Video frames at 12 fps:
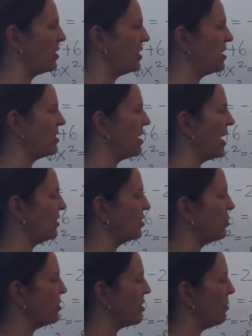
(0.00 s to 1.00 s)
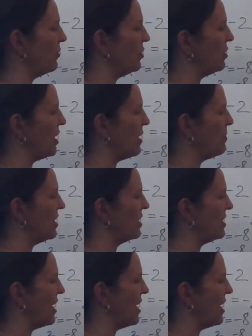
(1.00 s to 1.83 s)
With this answer, some of you gave me the